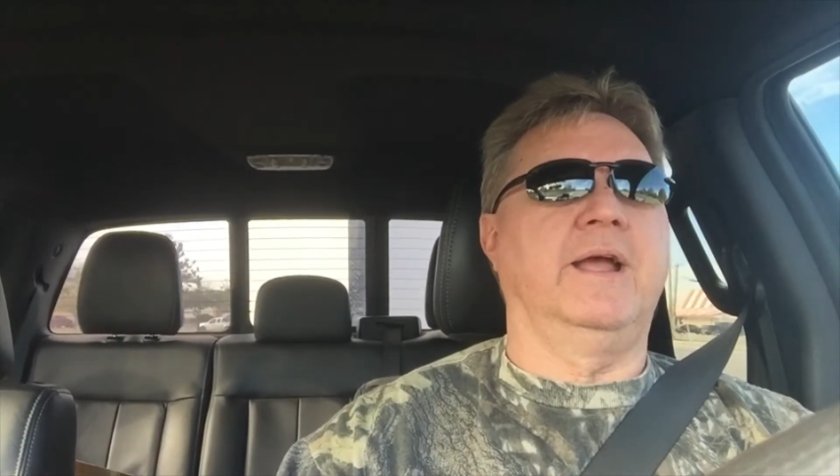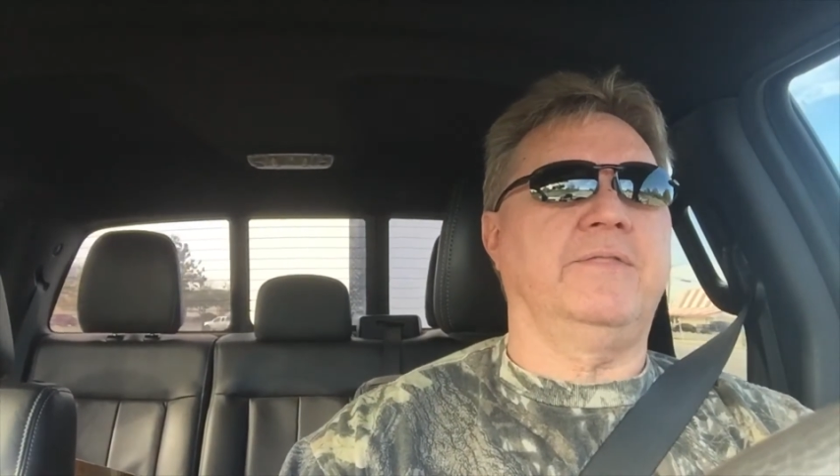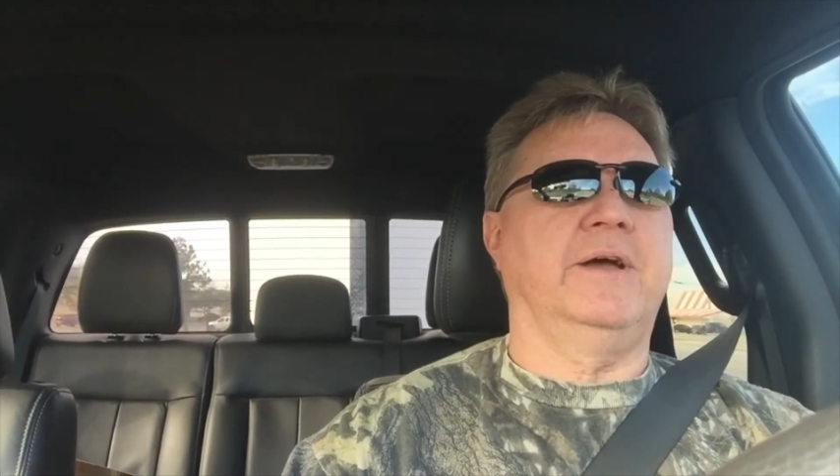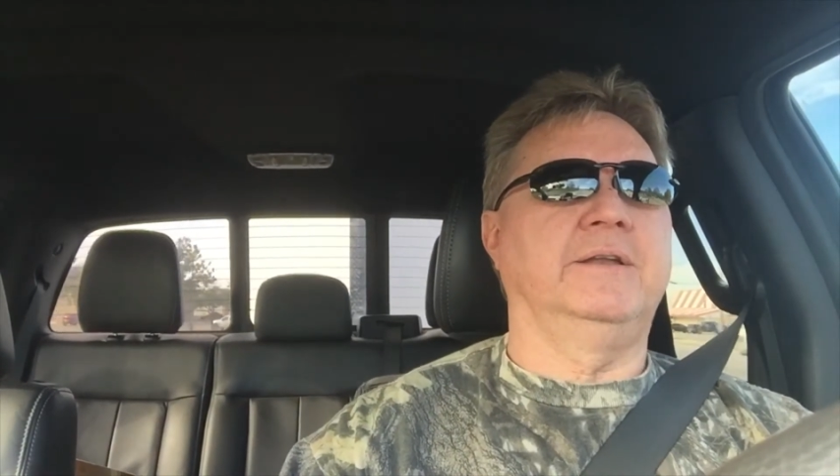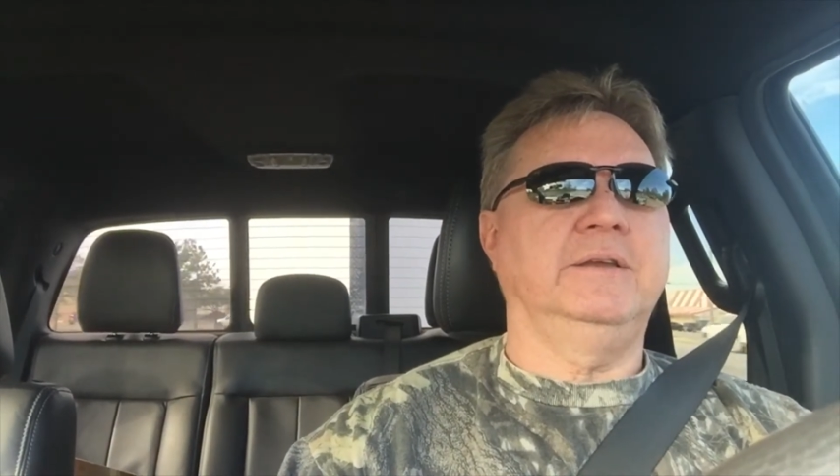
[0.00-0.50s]
I
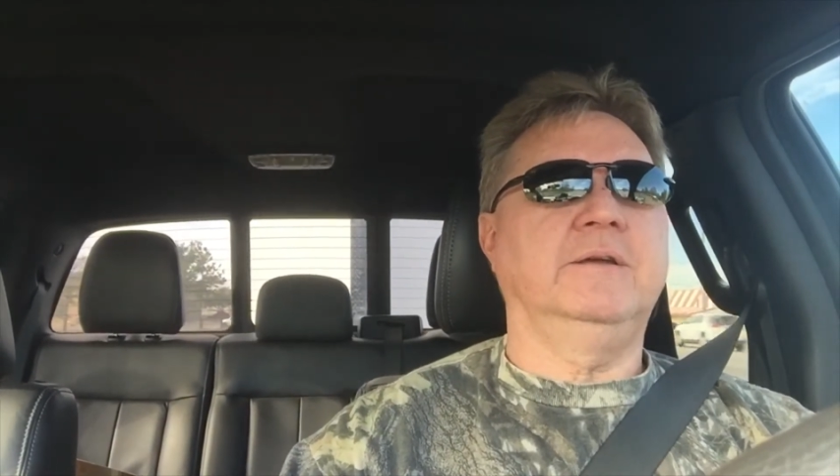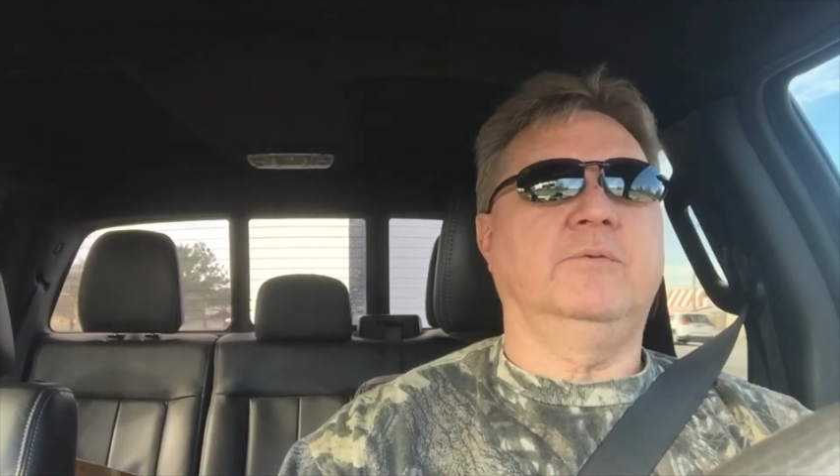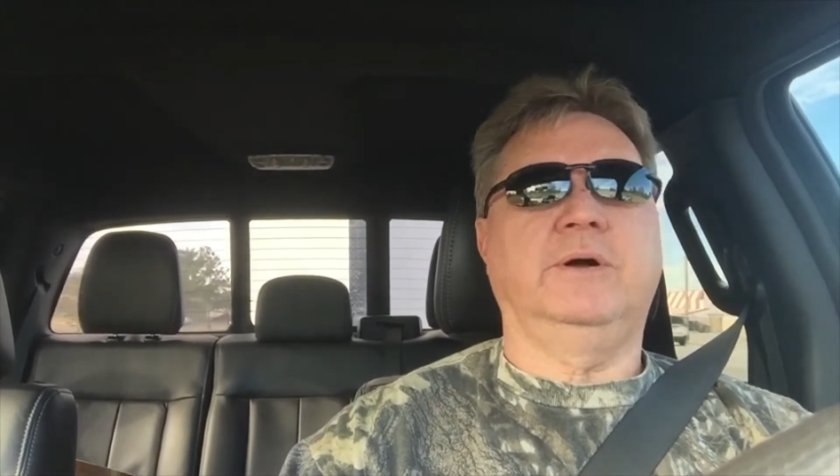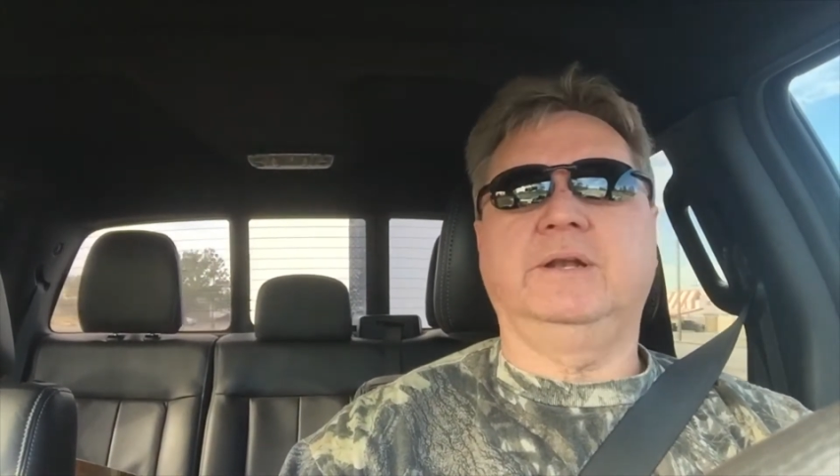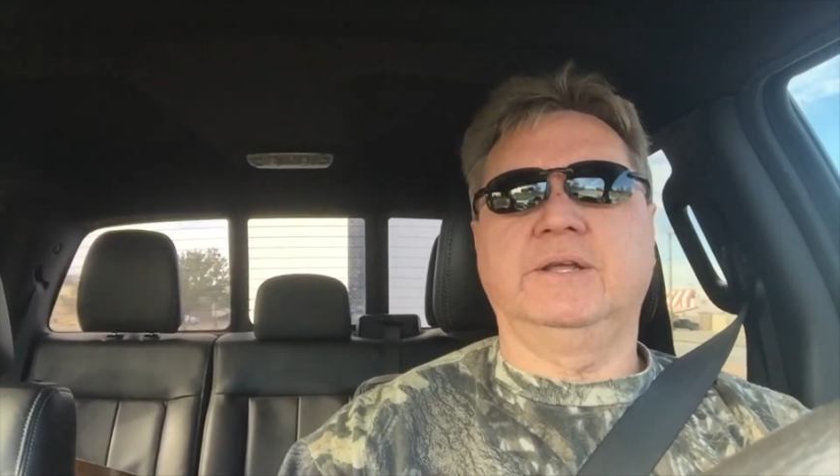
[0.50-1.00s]
thought, you know
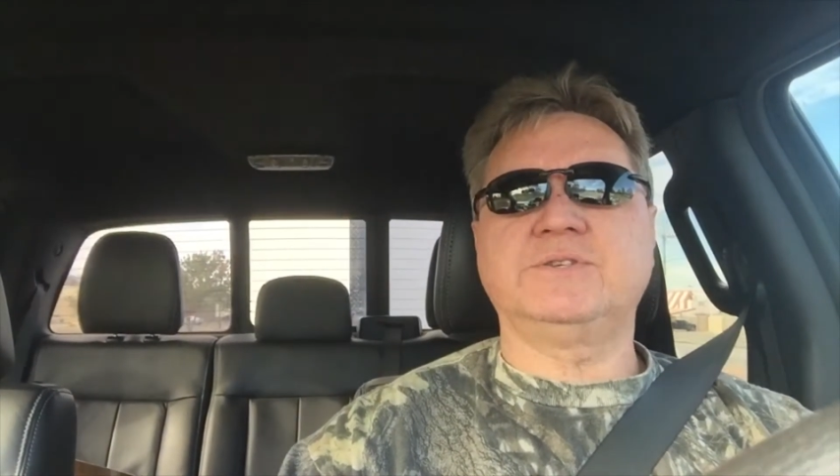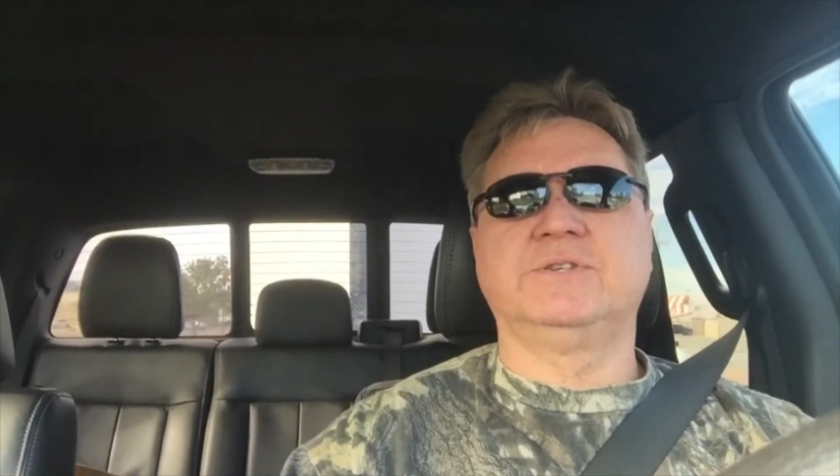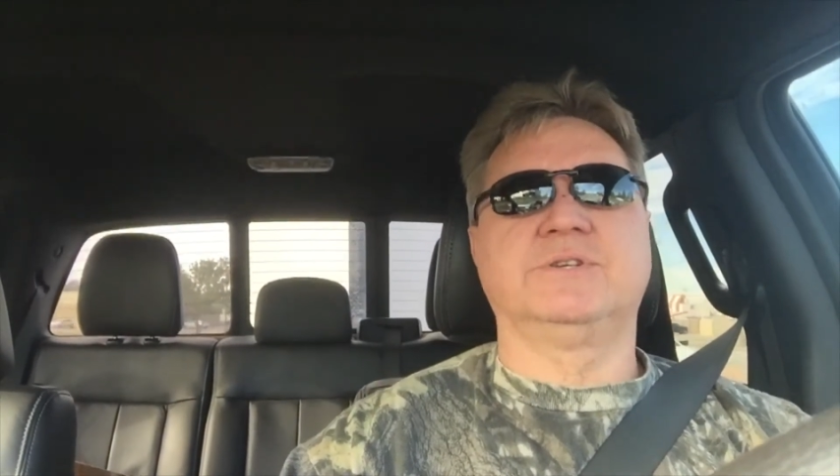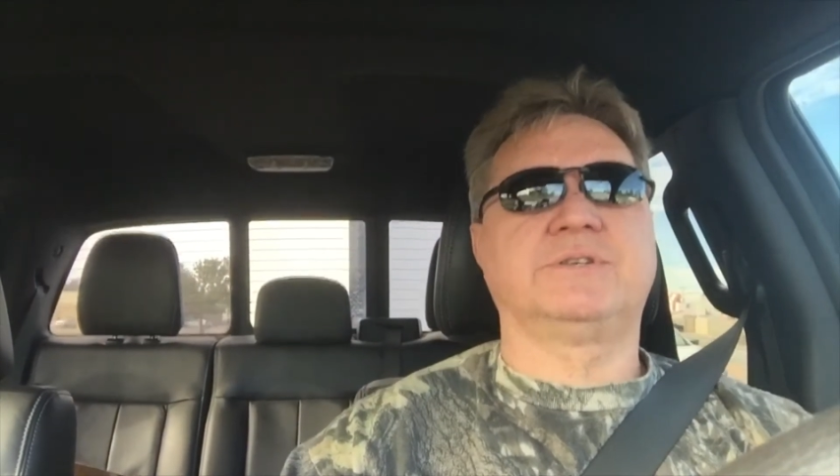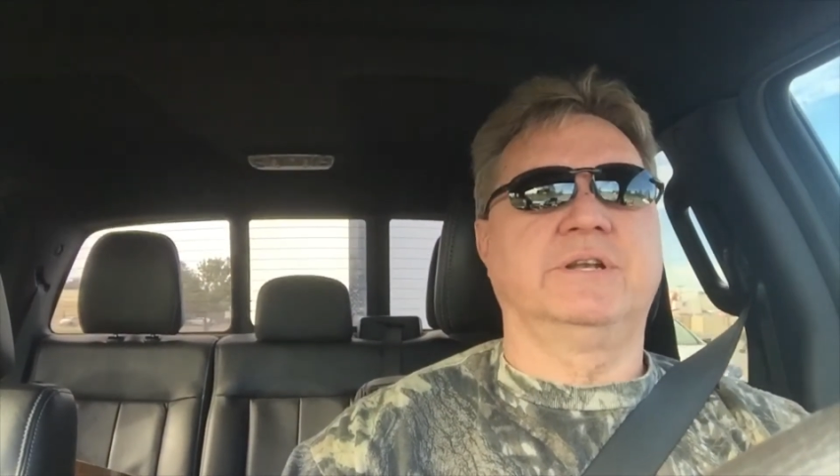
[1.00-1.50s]
what, let's
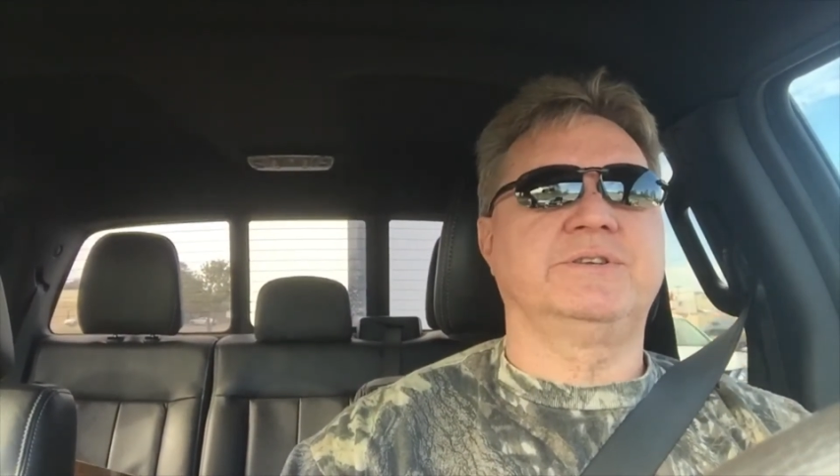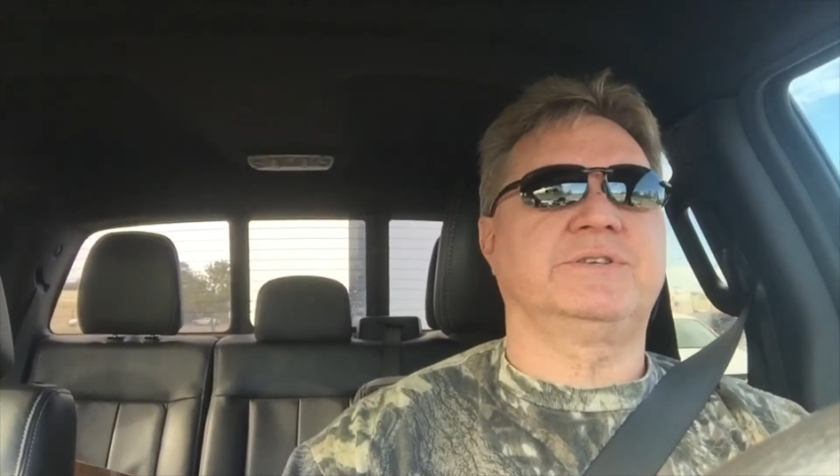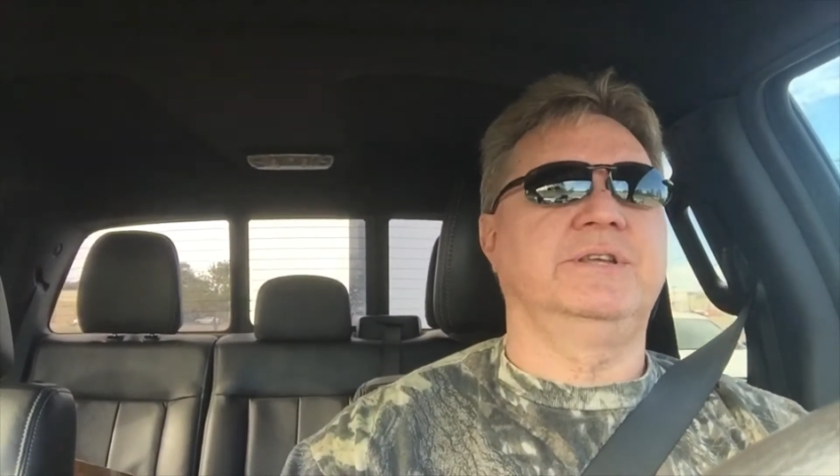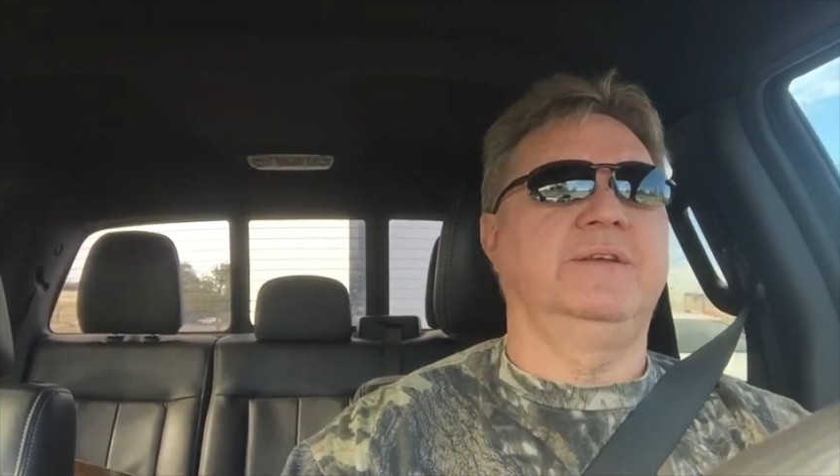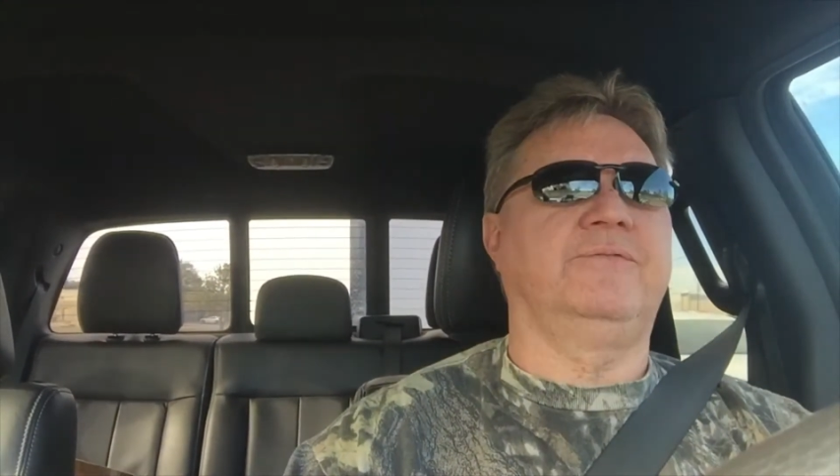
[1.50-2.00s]
see